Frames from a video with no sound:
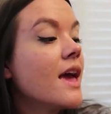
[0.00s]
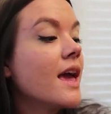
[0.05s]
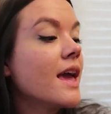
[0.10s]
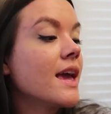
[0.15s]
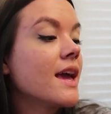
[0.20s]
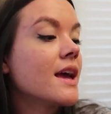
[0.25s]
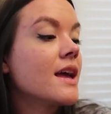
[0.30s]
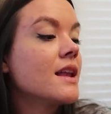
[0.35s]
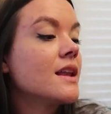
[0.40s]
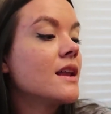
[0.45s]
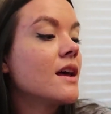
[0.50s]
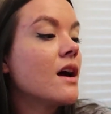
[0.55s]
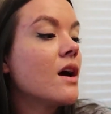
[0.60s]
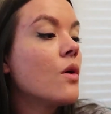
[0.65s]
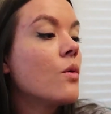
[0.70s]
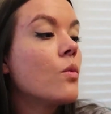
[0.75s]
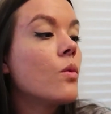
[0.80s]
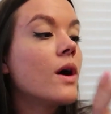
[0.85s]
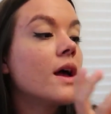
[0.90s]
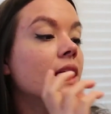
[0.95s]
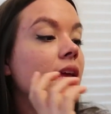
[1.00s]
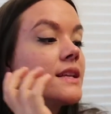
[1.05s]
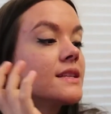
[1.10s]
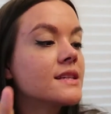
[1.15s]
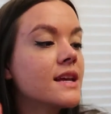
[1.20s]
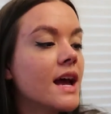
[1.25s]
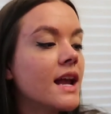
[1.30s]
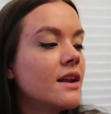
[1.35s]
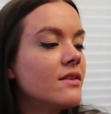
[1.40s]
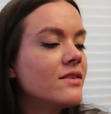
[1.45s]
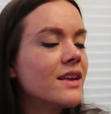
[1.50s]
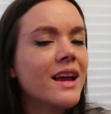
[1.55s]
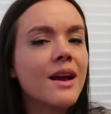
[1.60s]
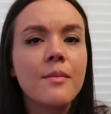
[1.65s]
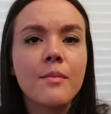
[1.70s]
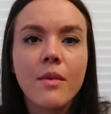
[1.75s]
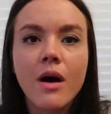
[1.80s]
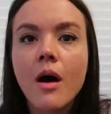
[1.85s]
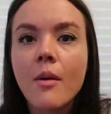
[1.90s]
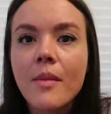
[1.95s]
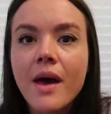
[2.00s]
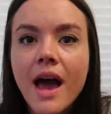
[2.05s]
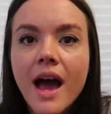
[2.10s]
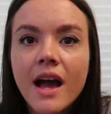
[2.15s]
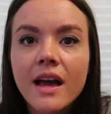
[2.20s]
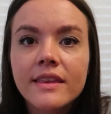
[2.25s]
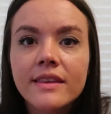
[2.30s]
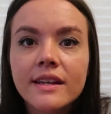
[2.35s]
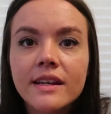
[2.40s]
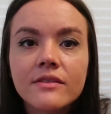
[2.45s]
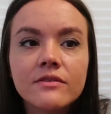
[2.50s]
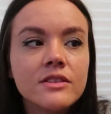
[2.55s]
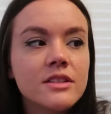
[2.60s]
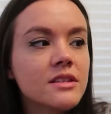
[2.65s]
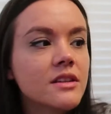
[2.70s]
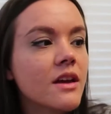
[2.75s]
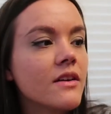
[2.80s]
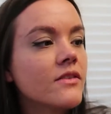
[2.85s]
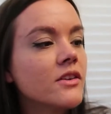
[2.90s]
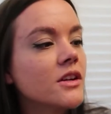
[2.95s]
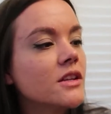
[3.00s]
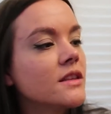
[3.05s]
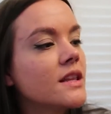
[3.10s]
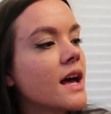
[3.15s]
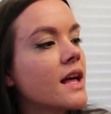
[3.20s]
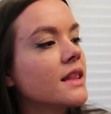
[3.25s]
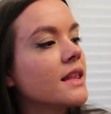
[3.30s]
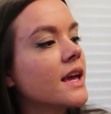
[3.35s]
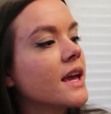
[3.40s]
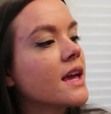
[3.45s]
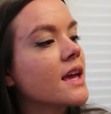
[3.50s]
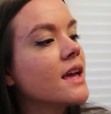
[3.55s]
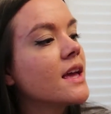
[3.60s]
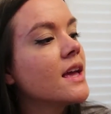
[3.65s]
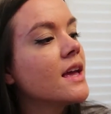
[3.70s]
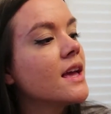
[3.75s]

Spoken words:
And it's kind of like a mom hack that I've discovered, that like